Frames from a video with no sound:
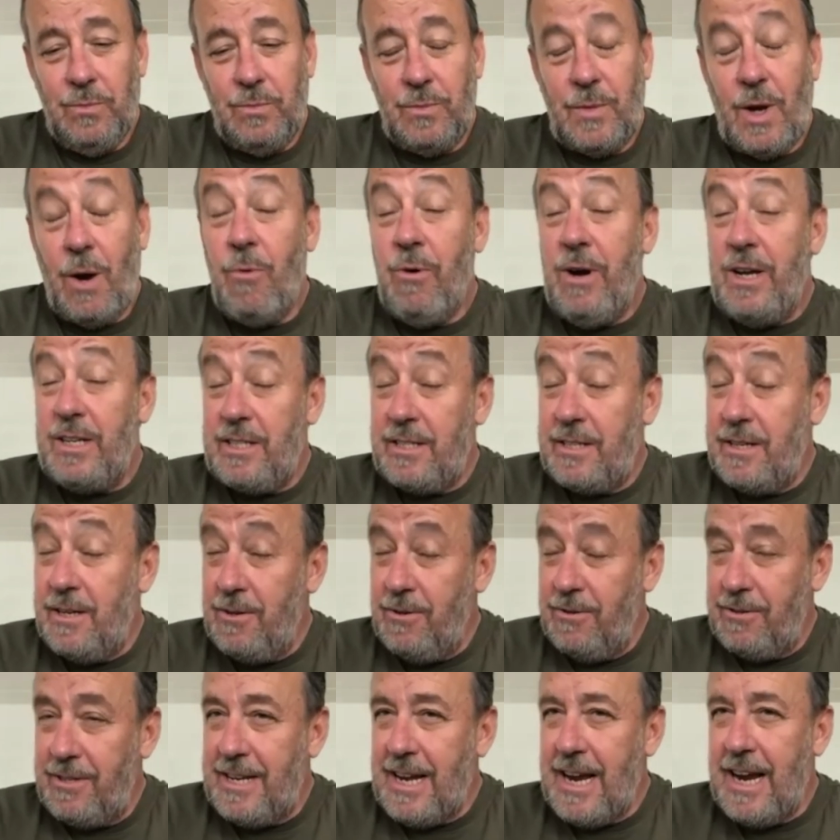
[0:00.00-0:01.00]
Westin
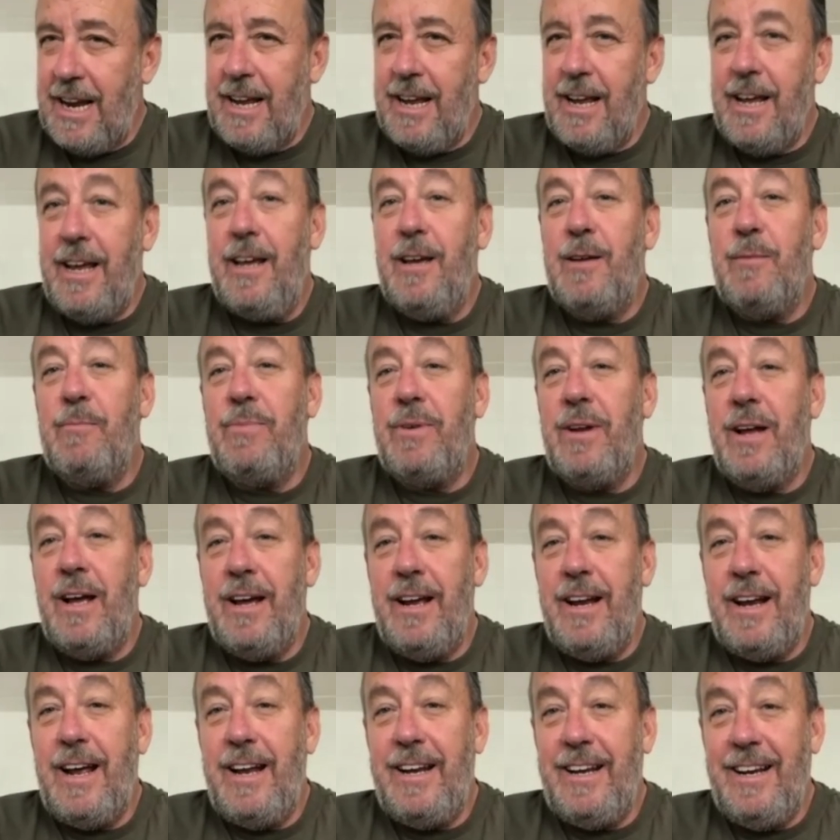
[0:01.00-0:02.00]
will tell you he can play
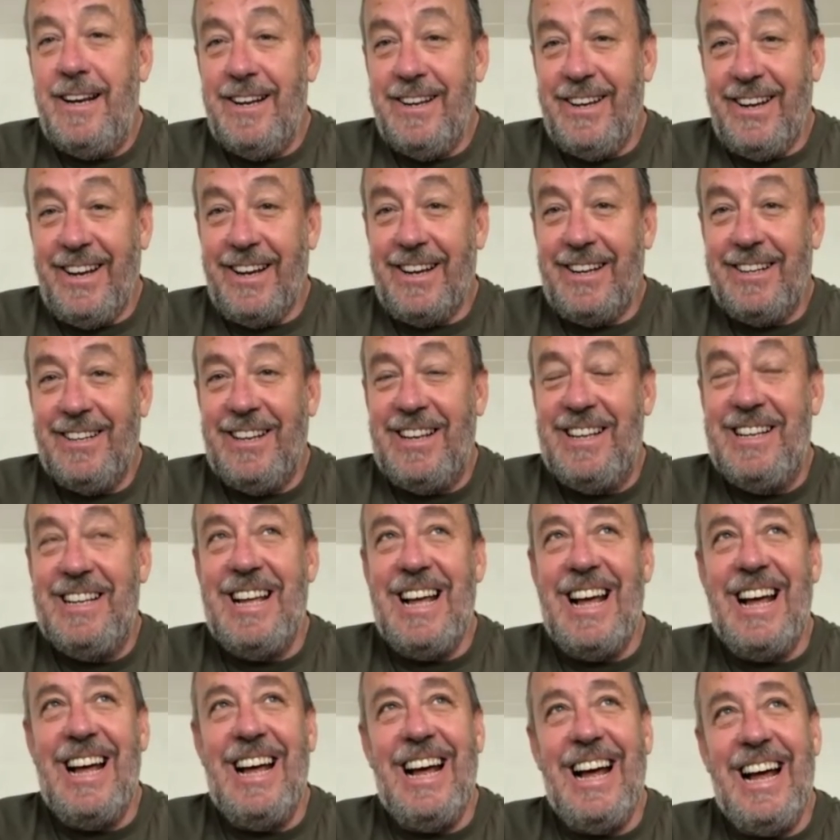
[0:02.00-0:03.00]
in any league,
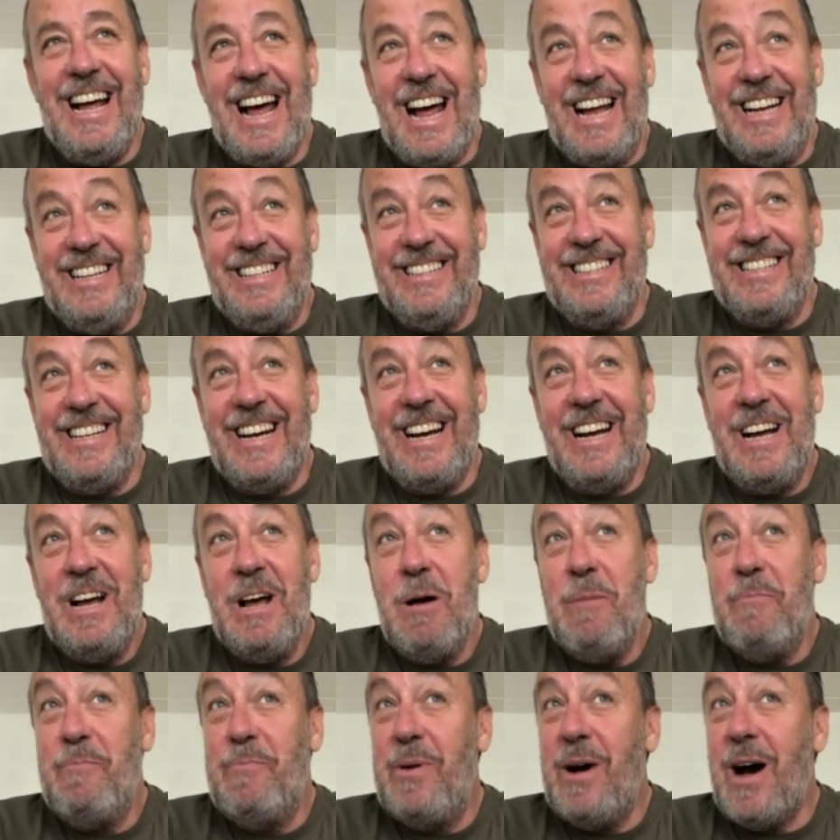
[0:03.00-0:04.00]
and
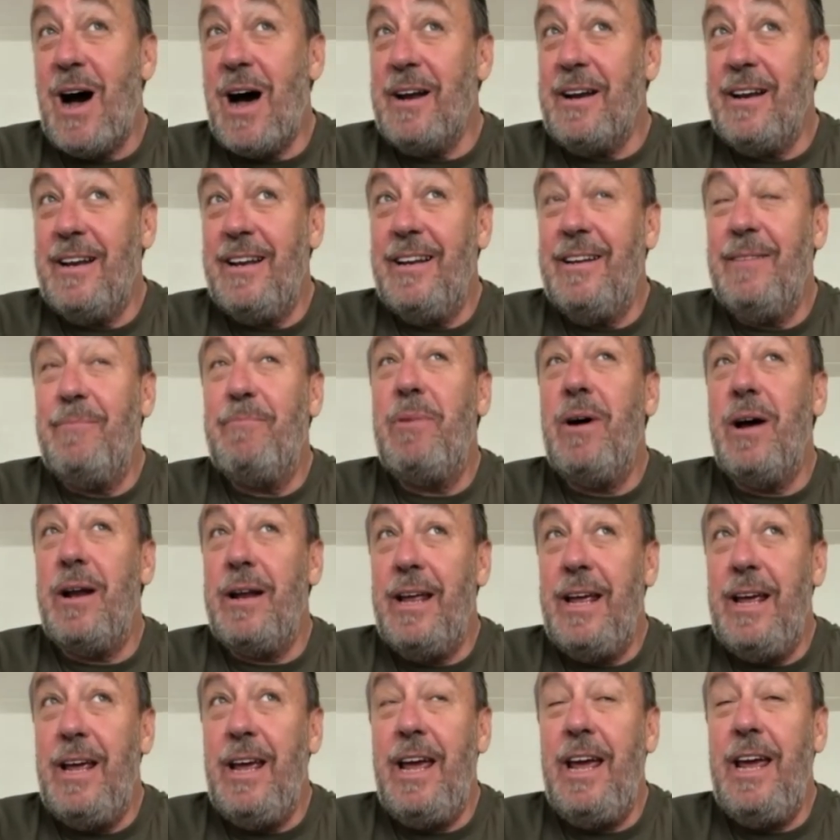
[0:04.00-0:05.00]
but
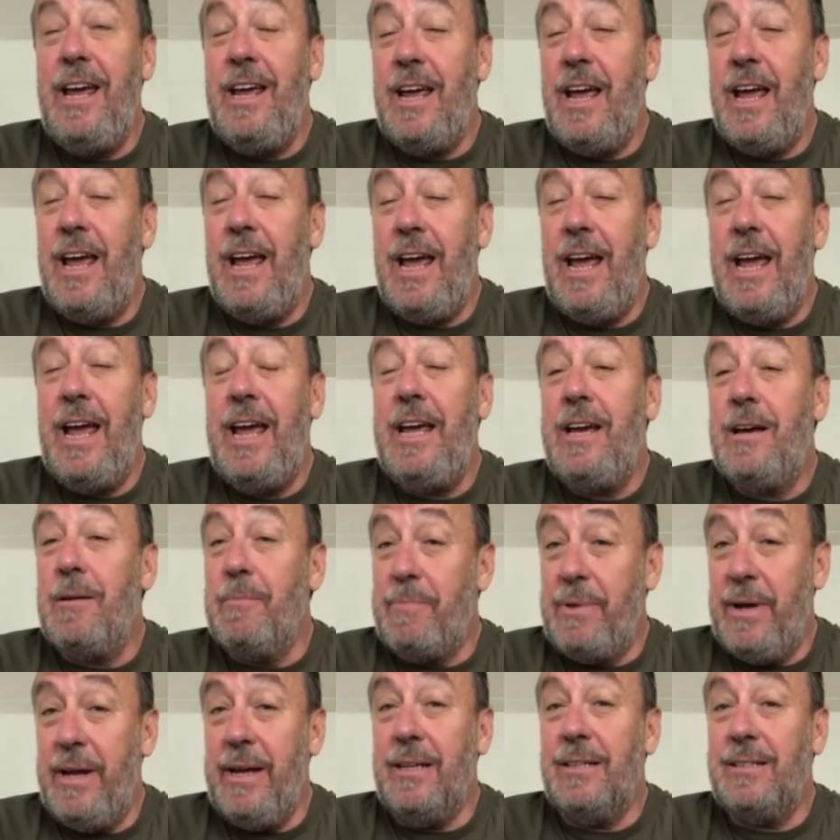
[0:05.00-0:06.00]
he
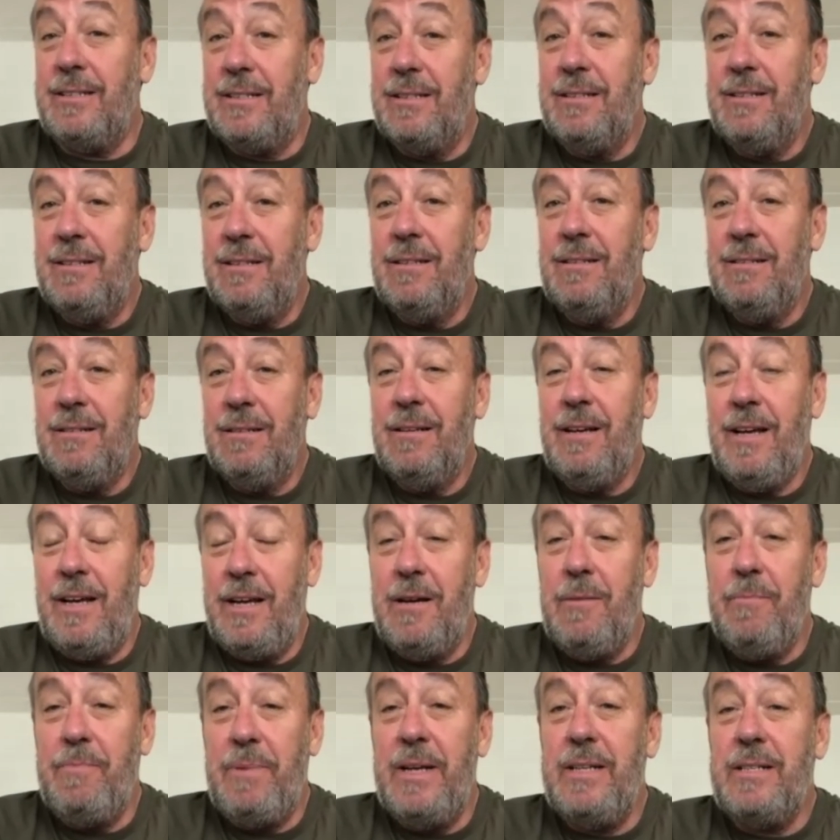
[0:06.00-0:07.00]
competes. He
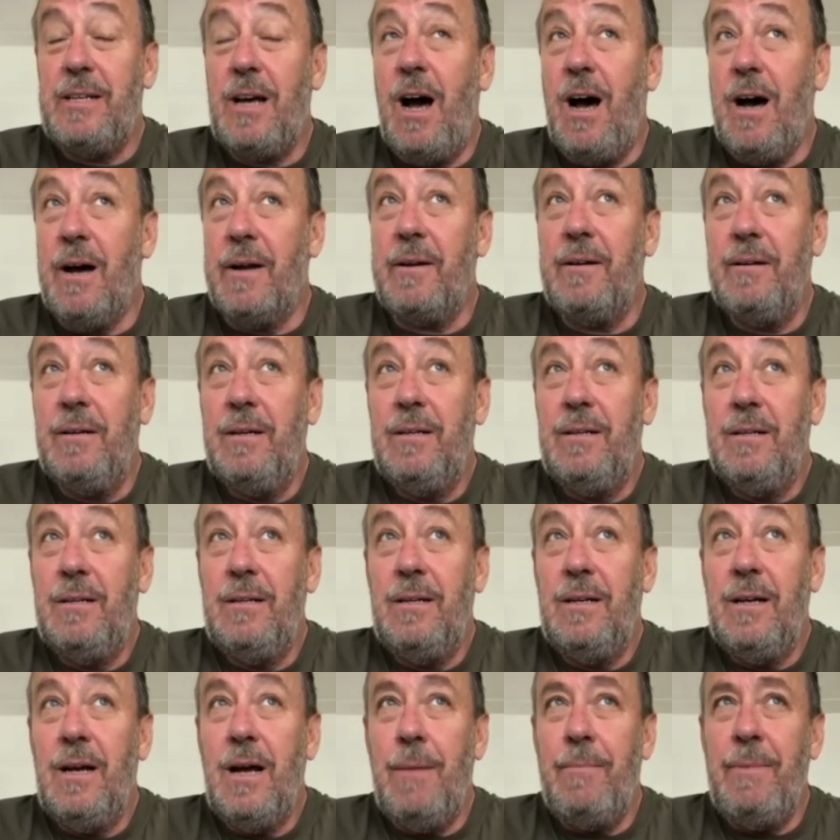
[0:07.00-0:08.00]
competes hard.
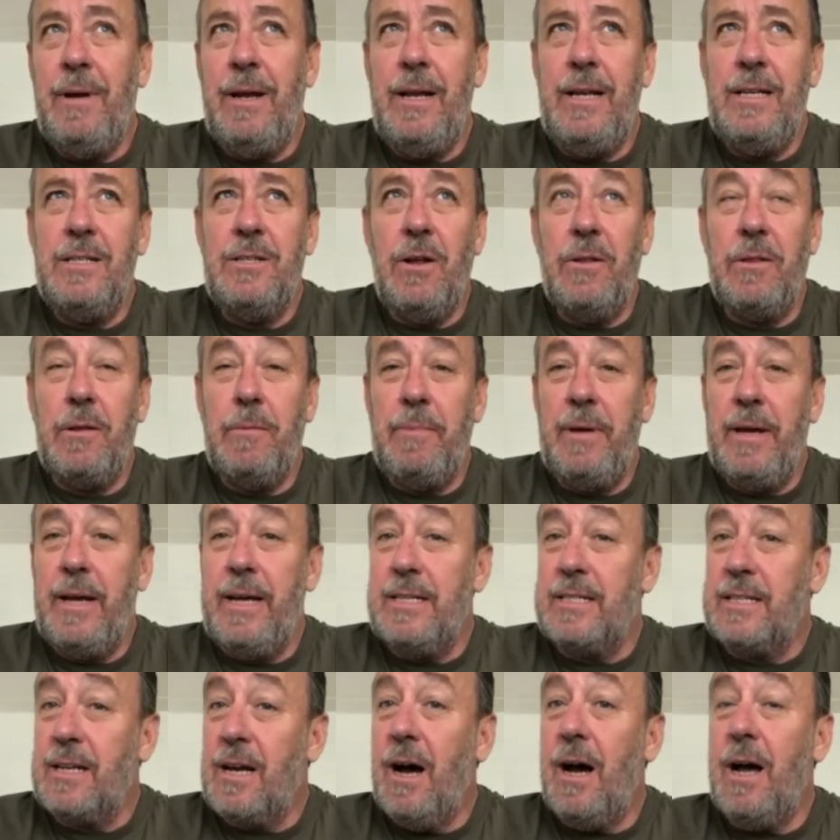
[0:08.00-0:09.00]
I mean, he's not the
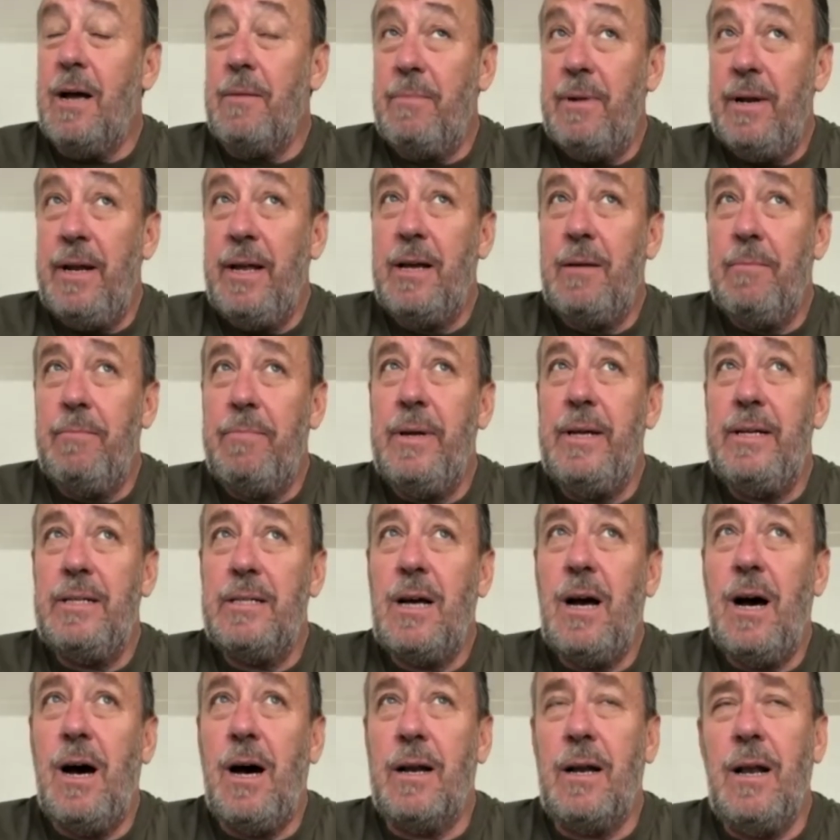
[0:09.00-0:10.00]
biggest guy, but he competes
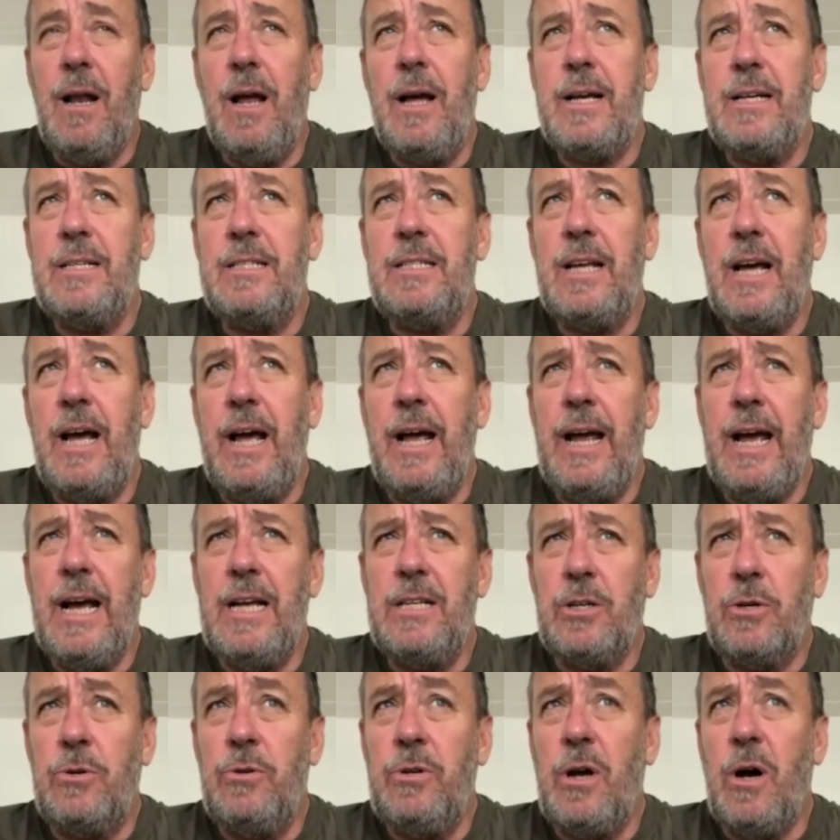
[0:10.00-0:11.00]
hard. And like I say, he has
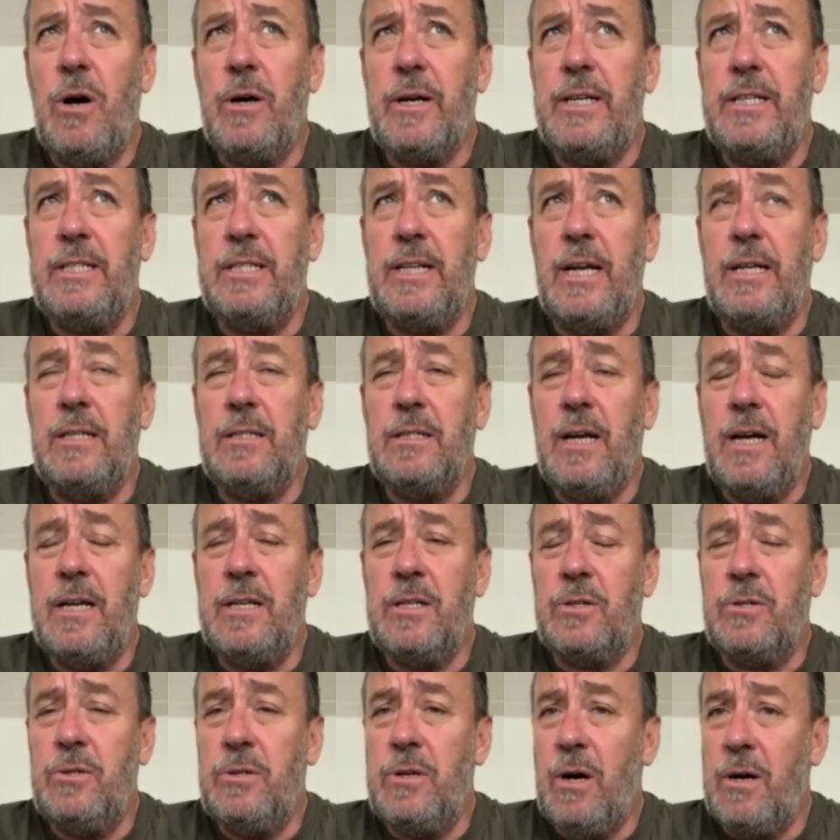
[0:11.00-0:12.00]
a good hockey sense. He has a
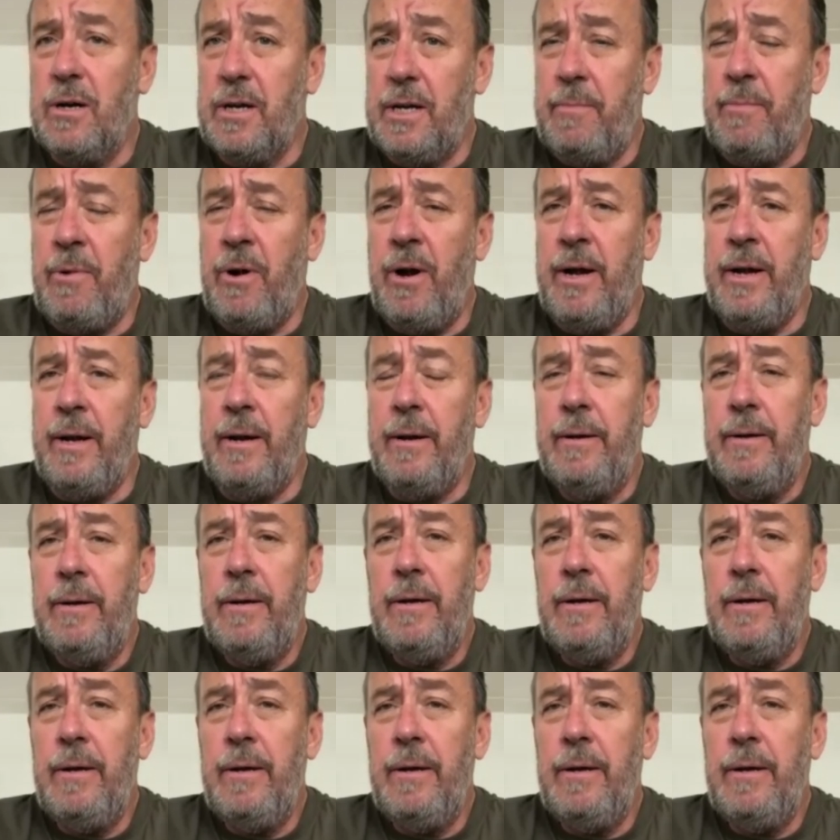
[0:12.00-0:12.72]
good hockey brain.